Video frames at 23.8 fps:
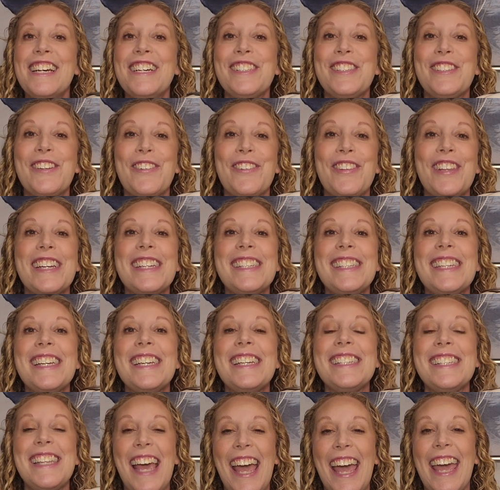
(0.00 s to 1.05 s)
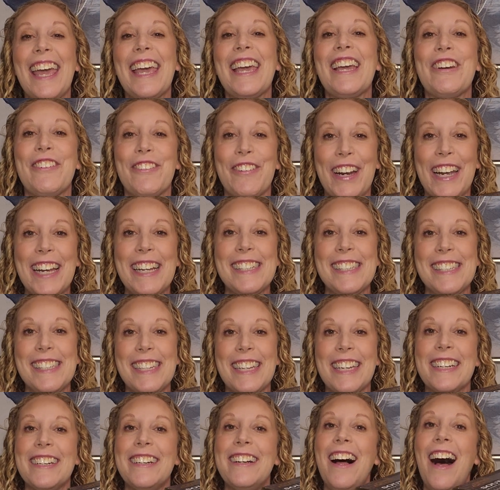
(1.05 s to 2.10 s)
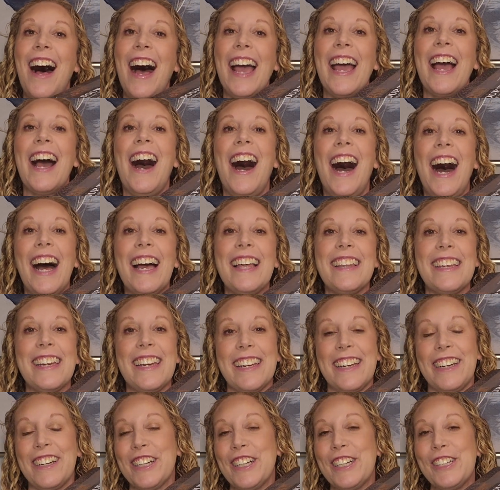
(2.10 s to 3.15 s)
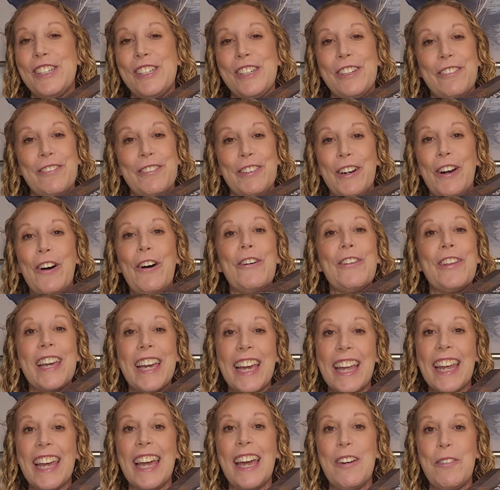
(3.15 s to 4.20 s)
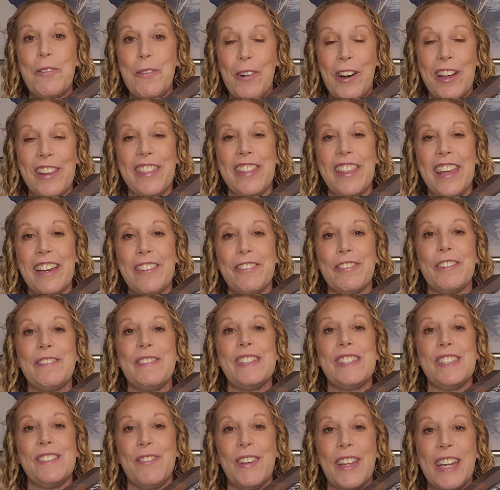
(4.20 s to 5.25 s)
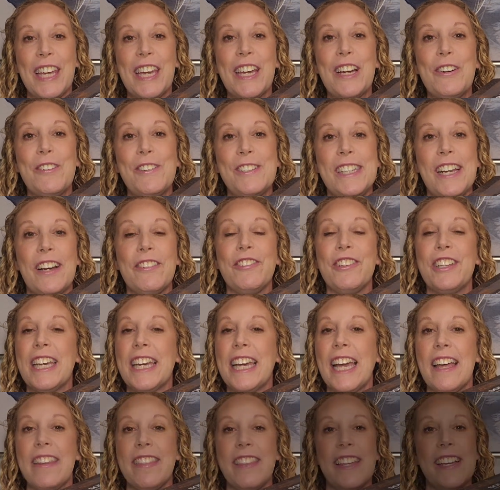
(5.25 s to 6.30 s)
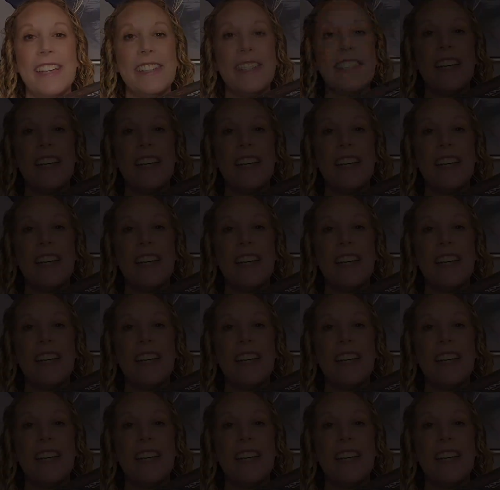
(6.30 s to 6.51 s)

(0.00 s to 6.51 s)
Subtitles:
So this is a great steal. I highly encourage you, if you're only gonna get one thing from this video, definitely get this. So